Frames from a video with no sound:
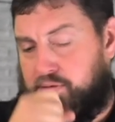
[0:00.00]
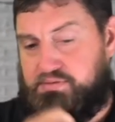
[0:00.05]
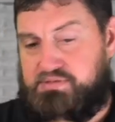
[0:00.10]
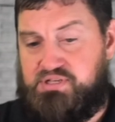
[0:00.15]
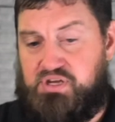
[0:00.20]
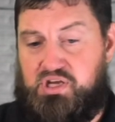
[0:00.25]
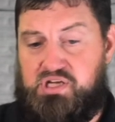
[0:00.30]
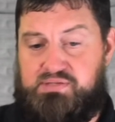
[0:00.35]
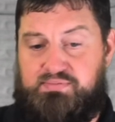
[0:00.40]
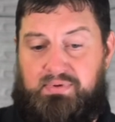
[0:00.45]

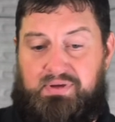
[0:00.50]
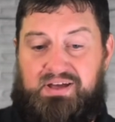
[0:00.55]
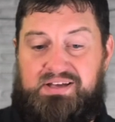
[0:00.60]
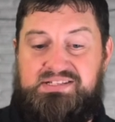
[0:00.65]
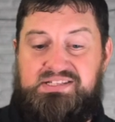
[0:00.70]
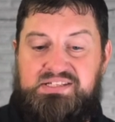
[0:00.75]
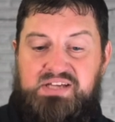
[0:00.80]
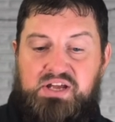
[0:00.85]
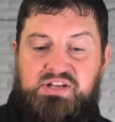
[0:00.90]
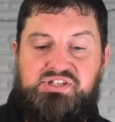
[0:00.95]
Excuse me.
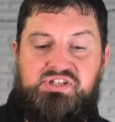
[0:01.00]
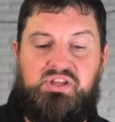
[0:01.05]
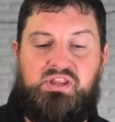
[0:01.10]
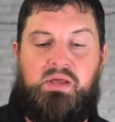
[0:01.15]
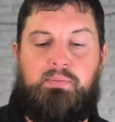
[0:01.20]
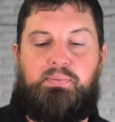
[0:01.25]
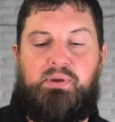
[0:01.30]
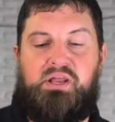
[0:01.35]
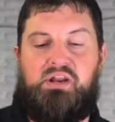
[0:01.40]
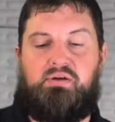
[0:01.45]
Essentially,
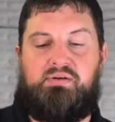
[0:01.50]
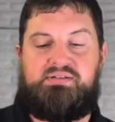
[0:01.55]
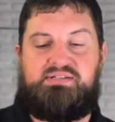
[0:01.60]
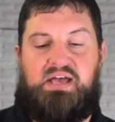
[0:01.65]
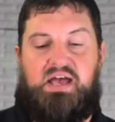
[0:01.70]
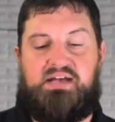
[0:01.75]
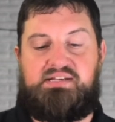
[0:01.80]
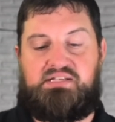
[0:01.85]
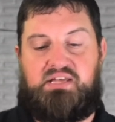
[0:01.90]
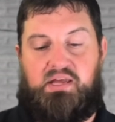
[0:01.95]
Peter is
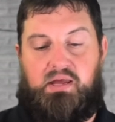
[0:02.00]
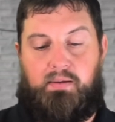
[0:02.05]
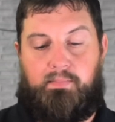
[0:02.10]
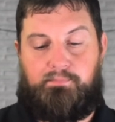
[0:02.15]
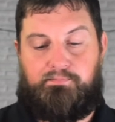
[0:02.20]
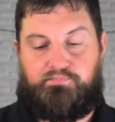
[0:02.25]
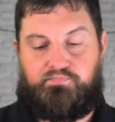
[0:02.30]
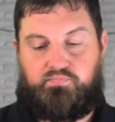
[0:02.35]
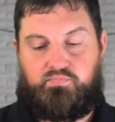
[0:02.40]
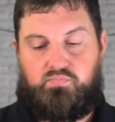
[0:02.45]
asking,
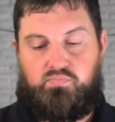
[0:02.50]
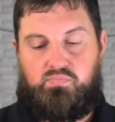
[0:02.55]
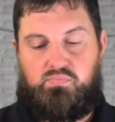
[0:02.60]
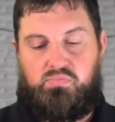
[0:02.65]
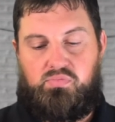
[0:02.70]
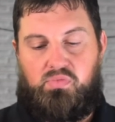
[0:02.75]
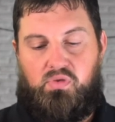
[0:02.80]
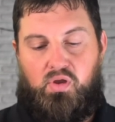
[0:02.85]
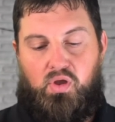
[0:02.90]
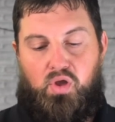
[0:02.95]

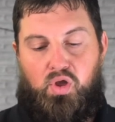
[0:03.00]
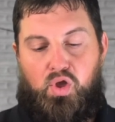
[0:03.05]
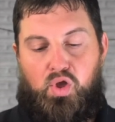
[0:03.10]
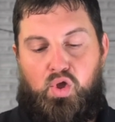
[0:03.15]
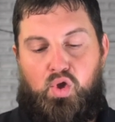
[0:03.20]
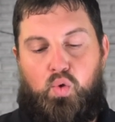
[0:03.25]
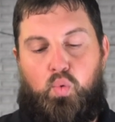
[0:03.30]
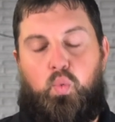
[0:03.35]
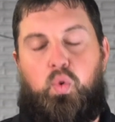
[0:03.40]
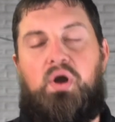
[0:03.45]

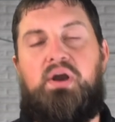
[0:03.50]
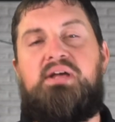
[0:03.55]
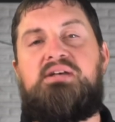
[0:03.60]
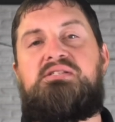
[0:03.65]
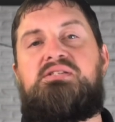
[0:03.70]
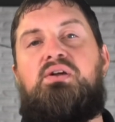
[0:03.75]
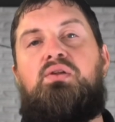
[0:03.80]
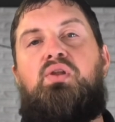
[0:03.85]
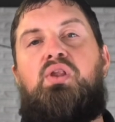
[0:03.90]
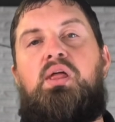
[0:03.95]
what
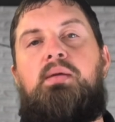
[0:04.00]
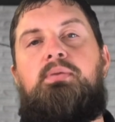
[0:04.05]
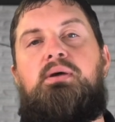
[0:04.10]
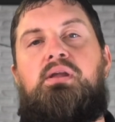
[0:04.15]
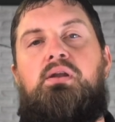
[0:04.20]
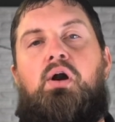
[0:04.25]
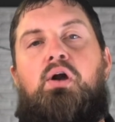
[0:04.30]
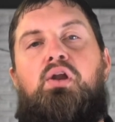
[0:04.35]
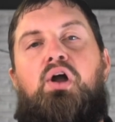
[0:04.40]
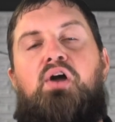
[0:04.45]
is the
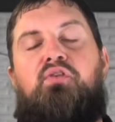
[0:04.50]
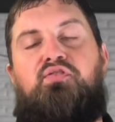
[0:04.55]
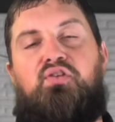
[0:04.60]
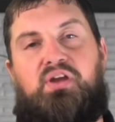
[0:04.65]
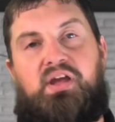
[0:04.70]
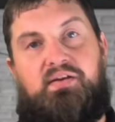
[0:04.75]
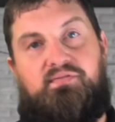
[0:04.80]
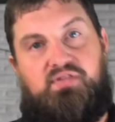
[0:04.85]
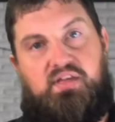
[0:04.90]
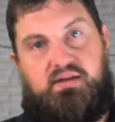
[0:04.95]
limit on our
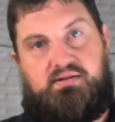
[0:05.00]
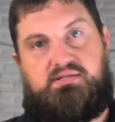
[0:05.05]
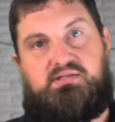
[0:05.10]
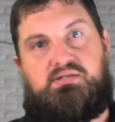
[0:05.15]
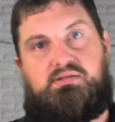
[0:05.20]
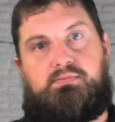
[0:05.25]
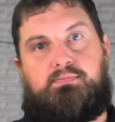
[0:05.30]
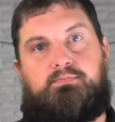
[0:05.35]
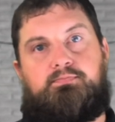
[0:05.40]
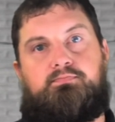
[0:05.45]

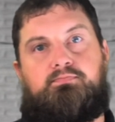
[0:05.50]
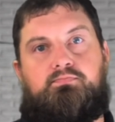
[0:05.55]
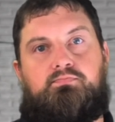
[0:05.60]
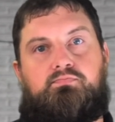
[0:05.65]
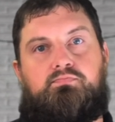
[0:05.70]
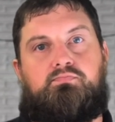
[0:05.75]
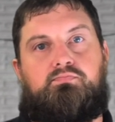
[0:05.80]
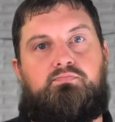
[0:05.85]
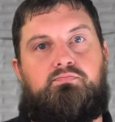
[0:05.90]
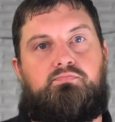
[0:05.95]
forgiveness?
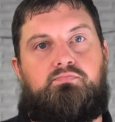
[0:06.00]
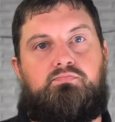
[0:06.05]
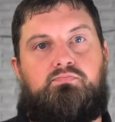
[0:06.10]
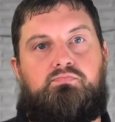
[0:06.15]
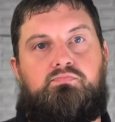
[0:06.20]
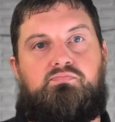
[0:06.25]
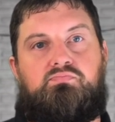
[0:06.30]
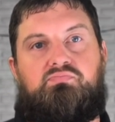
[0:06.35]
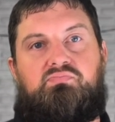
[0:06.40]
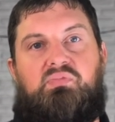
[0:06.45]

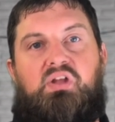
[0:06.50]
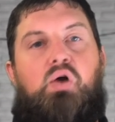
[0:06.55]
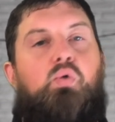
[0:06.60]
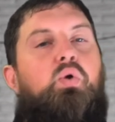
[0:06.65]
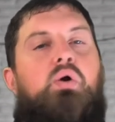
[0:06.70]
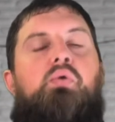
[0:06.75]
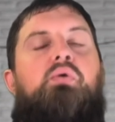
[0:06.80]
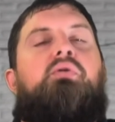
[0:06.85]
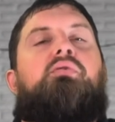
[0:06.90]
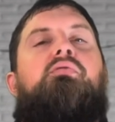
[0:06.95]

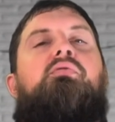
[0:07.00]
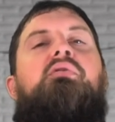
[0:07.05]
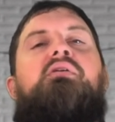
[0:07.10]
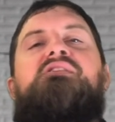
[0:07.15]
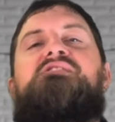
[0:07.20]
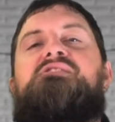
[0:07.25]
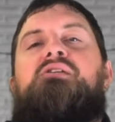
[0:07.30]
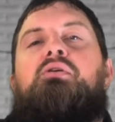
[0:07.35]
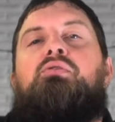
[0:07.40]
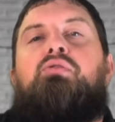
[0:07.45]

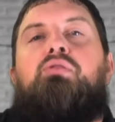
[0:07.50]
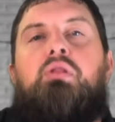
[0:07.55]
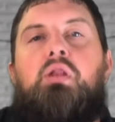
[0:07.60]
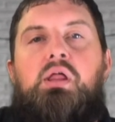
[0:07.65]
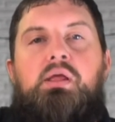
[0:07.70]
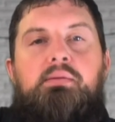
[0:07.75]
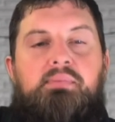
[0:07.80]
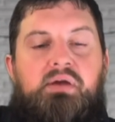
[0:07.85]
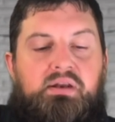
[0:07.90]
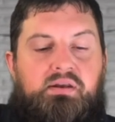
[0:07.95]
What's our
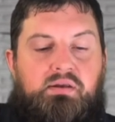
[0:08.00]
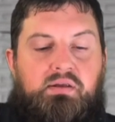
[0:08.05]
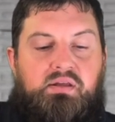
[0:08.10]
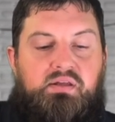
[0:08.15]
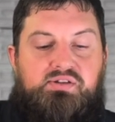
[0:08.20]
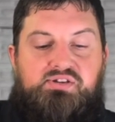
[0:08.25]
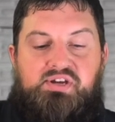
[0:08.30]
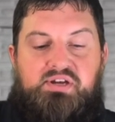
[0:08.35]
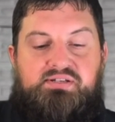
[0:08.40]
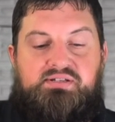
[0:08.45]

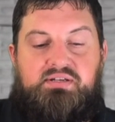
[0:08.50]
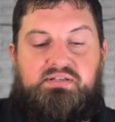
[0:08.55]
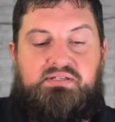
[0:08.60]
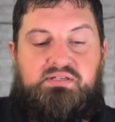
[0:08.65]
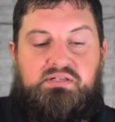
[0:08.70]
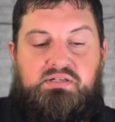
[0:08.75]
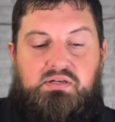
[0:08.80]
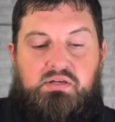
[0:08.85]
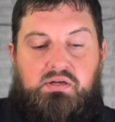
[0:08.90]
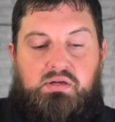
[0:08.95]
limit,
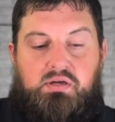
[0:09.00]
Jesus?